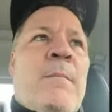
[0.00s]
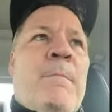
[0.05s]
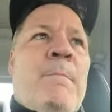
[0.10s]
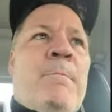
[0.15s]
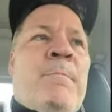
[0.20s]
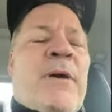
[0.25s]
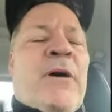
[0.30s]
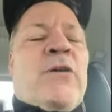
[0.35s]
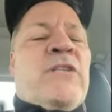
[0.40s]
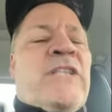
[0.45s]

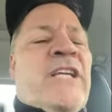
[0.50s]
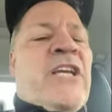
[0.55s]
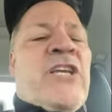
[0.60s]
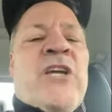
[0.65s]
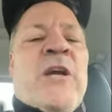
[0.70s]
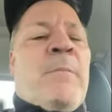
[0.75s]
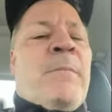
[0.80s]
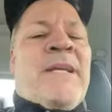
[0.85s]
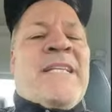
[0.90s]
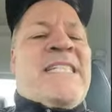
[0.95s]
Building
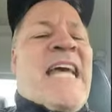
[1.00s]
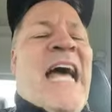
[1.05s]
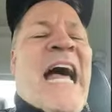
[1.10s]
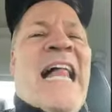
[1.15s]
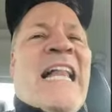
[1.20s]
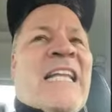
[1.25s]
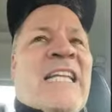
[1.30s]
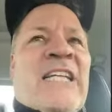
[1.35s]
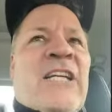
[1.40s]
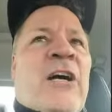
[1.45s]
your
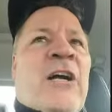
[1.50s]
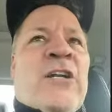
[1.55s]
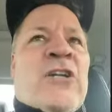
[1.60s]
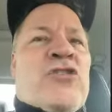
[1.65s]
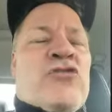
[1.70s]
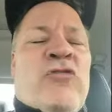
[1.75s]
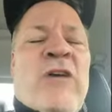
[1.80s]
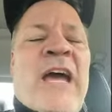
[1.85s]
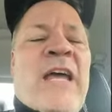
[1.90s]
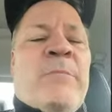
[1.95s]
mentality on a
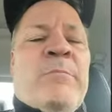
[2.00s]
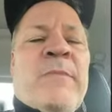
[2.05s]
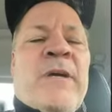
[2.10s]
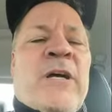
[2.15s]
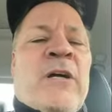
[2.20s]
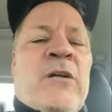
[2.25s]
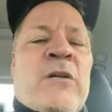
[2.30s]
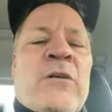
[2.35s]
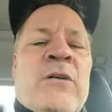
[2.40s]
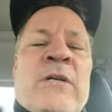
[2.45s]

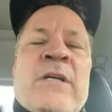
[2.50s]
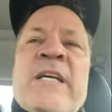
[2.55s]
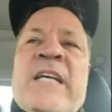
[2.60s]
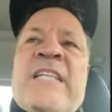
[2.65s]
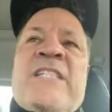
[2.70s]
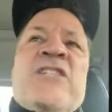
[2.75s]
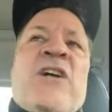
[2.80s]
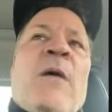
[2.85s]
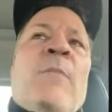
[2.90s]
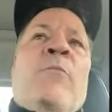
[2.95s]
treadmill
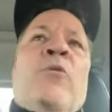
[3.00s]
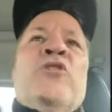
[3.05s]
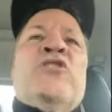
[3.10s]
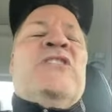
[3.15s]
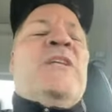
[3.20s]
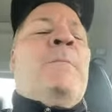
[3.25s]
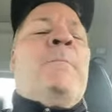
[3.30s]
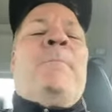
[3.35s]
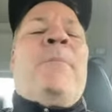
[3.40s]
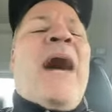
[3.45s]
is almost
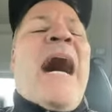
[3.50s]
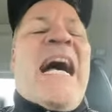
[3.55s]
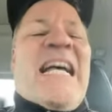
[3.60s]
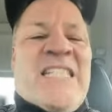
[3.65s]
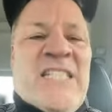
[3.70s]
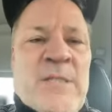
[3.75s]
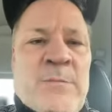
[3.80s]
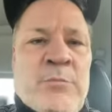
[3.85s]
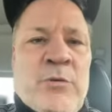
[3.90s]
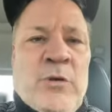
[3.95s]

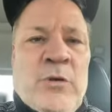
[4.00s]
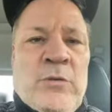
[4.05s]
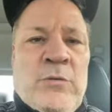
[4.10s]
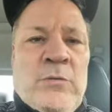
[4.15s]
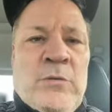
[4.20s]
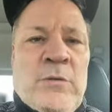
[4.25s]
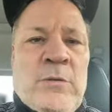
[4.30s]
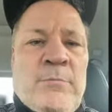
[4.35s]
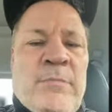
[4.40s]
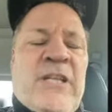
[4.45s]
impossible,
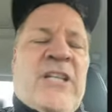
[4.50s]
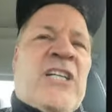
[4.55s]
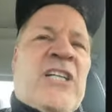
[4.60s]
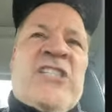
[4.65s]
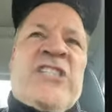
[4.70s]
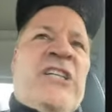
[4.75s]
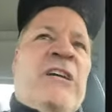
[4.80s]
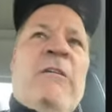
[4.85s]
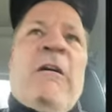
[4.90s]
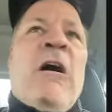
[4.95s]
because
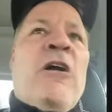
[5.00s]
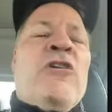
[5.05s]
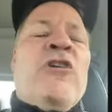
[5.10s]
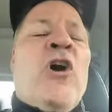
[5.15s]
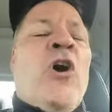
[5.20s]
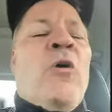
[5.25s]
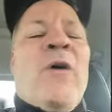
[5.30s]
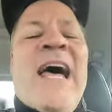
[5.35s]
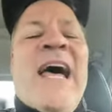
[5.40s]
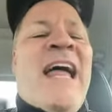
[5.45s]
there are
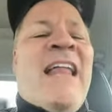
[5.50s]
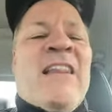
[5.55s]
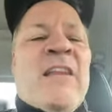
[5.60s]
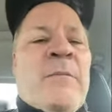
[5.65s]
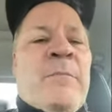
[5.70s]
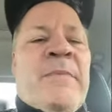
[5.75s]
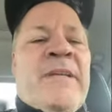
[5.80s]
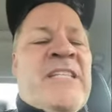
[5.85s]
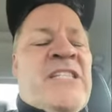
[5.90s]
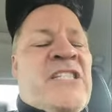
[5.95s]
no
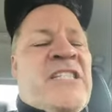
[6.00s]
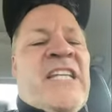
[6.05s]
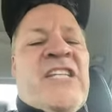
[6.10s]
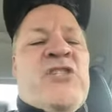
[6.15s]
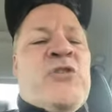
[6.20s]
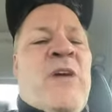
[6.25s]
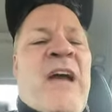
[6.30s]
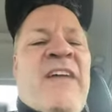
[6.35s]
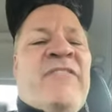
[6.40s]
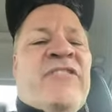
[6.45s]
elements that
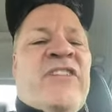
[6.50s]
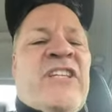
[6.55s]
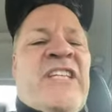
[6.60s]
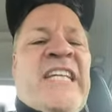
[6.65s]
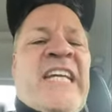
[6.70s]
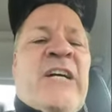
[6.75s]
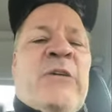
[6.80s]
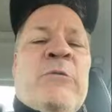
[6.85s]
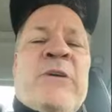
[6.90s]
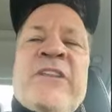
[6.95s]
you have to
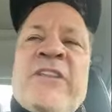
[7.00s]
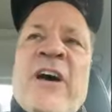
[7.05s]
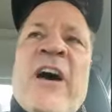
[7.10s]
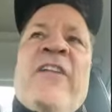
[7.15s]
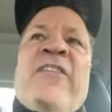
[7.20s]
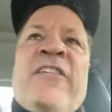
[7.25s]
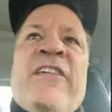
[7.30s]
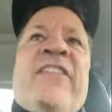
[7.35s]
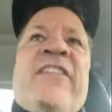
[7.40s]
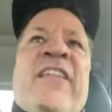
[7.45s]
deal with
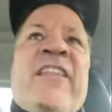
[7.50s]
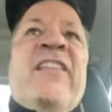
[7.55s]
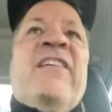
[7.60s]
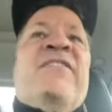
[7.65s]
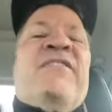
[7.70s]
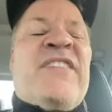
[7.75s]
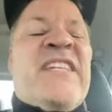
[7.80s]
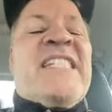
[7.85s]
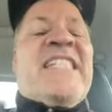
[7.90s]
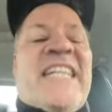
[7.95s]
other than the
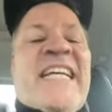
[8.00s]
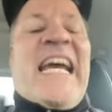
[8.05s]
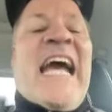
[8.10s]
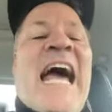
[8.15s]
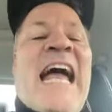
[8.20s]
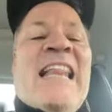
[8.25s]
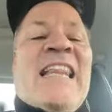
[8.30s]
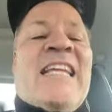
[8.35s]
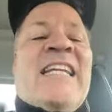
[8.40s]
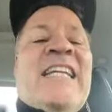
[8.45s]

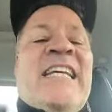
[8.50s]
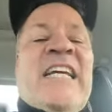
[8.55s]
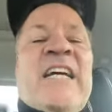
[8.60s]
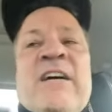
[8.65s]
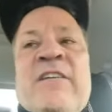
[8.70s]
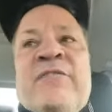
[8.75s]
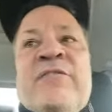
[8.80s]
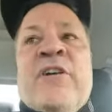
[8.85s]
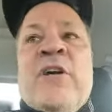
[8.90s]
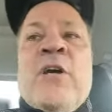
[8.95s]
physicality
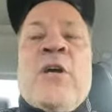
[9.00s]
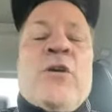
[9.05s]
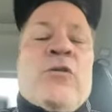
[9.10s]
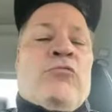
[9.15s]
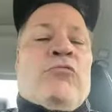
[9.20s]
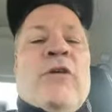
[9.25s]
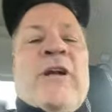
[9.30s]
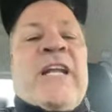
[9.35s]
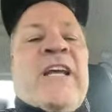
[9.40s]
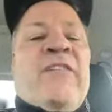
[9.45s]
of
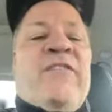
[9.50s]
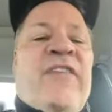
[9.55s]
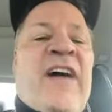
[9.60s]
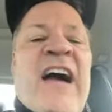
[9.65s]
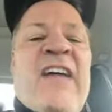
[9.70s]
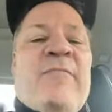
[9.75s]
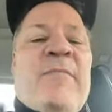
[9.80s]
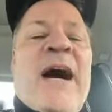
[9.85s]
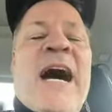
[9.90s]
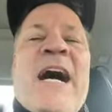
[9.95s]
running
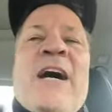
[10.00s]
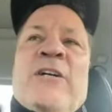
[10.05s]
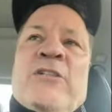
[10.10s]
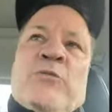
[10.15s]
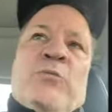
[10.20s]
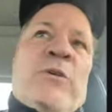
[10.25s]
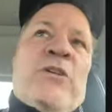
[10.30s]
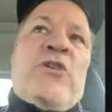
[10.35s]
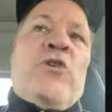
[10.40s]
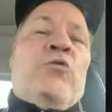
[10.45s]
5 miles.
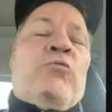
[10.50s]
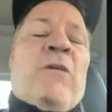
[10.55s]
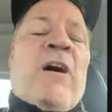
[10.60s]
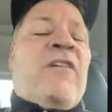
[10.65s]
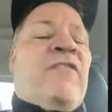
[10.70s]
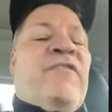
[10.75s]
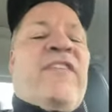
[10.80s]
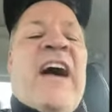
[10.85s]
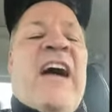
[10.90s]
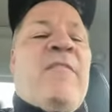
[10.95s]
When you
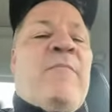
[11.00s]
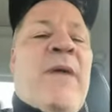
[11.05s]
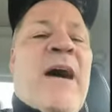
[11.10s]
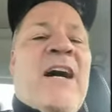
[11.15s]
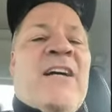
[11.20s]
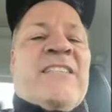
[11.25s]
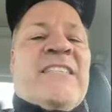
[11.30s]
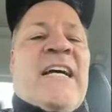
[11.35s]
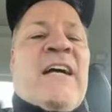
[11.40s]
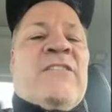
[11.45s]
run 5
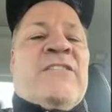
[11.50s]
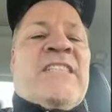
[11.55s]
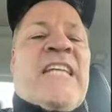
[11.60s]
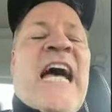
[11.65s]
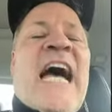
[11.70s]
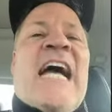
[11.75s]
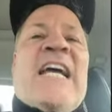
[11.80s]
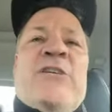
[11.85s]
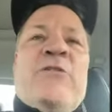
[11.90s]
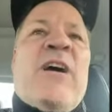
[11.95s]
miles
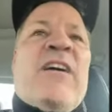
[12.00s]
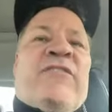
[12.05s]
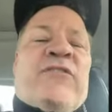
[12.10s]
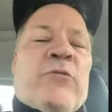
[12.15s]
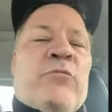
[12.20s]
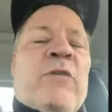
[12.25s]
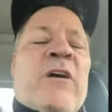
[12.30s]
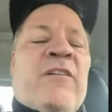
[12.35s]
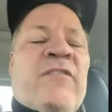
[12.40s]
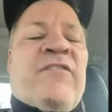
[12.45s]
outside, you have to
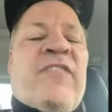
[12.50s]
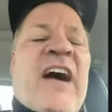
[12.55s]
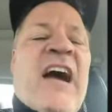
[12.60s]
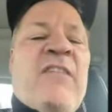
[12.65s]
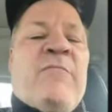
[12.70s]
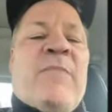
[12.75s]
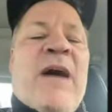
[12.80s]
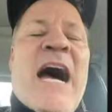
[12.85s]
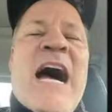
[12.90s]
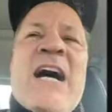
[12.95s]
run 5
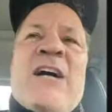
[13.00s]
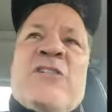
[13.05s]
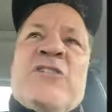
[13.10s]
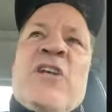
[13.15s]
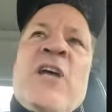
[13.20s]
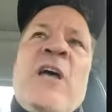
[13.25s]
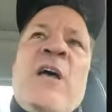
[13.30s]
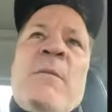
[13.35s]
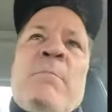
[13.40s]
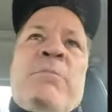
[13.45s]
miles,
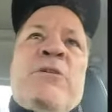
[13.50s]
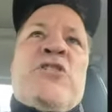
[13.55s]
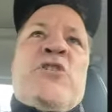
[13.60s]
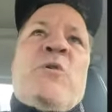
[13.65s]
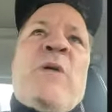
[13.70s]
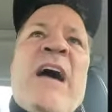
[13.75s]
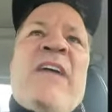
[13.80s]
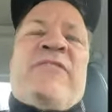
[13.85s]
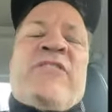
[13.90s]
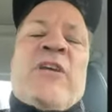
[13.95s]
but you
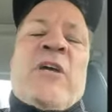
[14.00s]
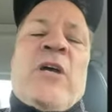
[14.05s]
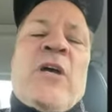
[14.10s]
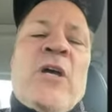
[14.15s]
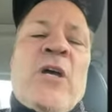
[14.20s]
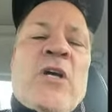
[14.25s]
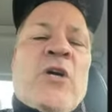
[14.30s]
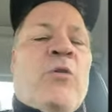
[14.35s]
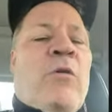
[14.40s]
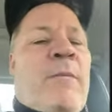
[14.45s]
have to
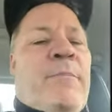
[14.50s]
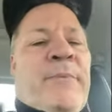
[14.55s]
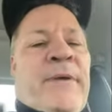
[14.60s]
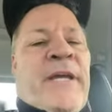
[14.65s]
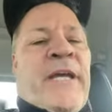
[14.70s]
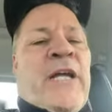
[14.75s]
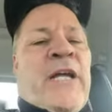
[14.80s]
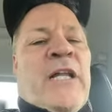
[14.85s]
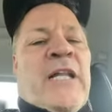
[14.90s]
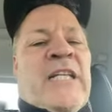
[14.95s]
go up a
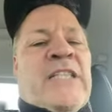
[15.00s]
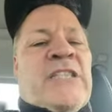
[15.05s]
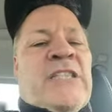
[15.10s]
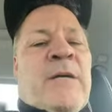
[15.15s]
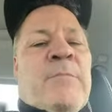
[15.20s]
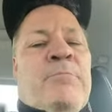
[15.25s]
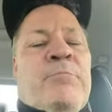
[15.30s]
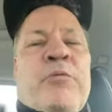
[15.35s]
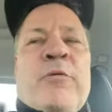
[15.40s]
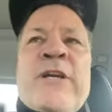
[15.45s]
hill at
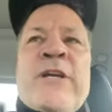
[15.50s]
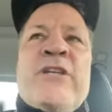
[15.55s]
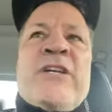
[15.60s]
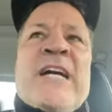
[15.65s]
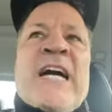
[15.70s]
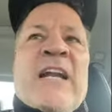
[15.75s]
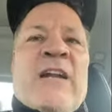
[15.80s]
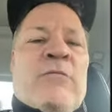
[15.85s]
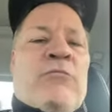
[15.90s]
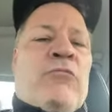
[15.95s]
some point. You
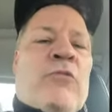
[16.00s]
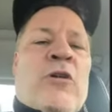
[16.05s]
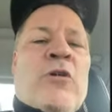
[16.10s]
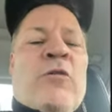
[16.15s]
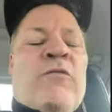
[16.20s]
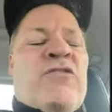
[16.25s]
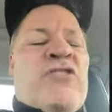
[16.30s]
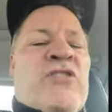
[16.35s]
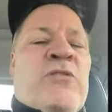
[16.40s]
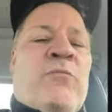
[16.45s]
got to run
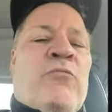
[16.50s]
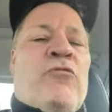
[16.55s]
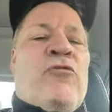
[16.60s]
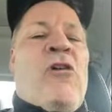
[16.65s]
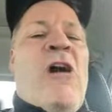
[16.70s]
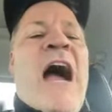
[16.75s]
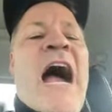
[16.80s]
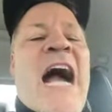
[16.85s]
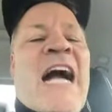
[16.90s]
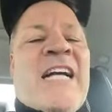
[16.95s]
over some
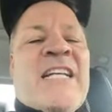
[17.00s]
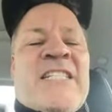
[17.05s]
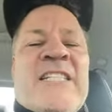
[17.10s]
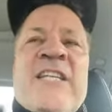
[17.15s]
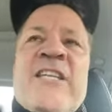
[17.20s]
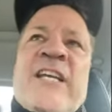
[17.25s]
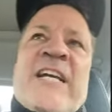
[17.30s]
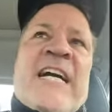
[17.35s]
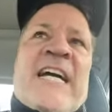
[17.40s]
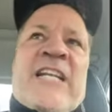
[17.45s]
rocks,
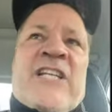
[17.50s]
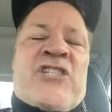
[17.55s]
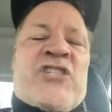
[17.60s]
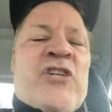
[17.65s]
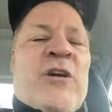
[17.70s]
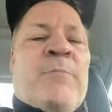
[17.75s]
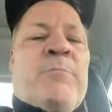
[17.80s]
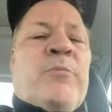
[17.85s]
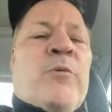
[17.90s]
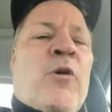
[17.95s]
and you got to
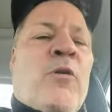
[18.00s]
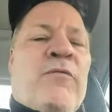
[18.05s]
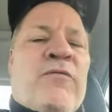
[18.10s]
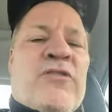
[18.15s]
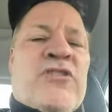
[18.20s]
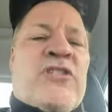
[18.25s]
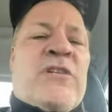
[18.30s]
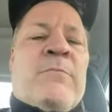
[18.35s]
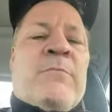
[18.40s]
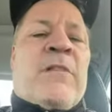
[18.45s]
jump over
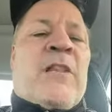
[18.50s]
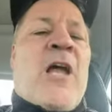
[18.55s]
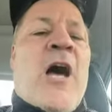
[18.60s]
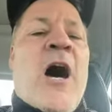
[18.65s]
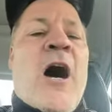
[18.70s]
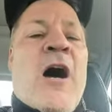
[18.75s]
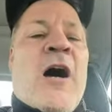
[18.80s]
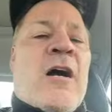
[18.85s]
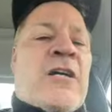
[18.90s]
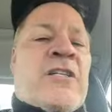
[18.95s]
some
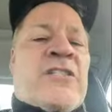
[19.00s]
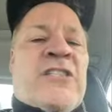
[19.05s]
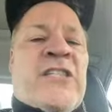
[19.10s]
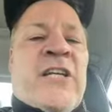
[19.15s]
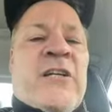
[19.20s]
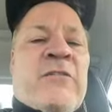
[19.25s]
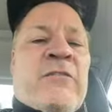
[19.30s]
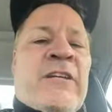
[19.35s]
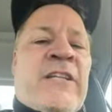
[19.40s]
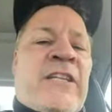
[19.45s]
logs that
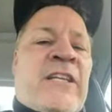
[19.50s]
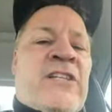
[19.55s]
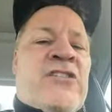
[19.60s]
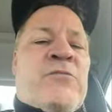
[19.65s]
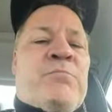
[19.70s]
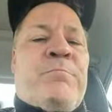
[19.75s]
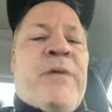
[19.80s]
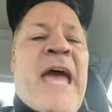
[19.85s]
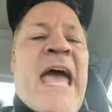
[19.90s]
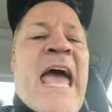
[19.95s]
are in the
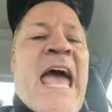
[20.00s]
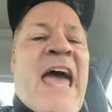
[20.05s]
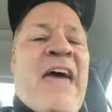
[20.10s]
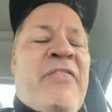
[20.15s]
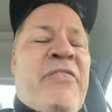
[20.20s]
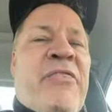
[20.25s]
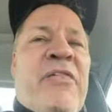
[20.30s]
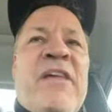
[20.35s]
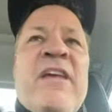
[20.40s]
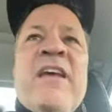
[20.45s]

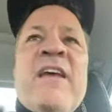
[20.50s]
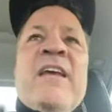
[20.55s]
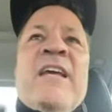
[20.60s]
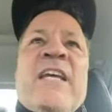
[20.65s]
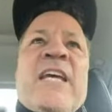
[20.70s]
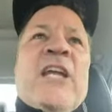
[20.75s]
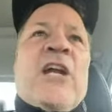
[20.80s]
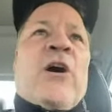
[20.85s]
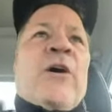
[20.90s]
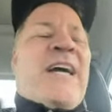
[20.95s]
path.
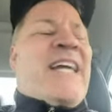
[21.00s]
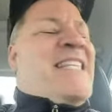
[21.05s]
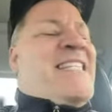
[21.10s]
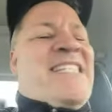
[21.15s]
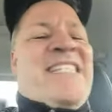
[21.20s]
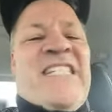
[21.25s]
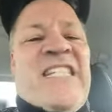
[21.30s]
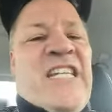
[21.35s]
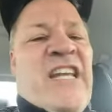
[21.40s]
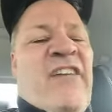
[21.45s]
You know, it's
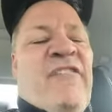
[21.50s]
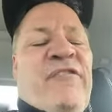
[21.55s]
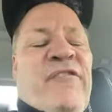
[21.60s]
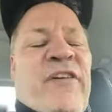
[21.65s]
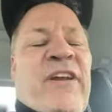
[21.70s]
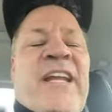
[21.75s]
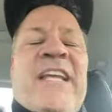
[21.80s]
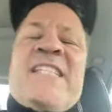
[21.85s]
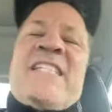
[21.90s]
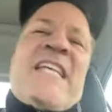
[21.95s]

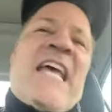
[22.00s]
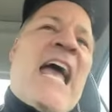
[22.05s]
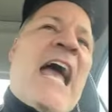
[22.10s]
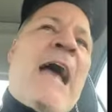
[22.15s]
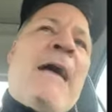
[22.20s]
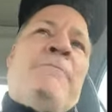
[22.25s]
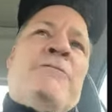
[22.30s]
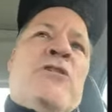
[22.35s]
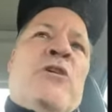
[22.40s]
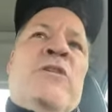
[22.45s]
different. It's
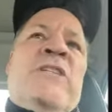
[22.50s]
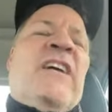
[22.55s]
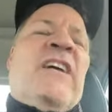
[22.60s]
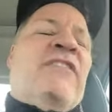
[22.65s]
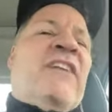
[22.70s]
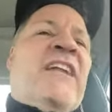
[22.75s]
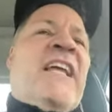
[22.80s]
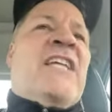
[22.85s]
absolutely different.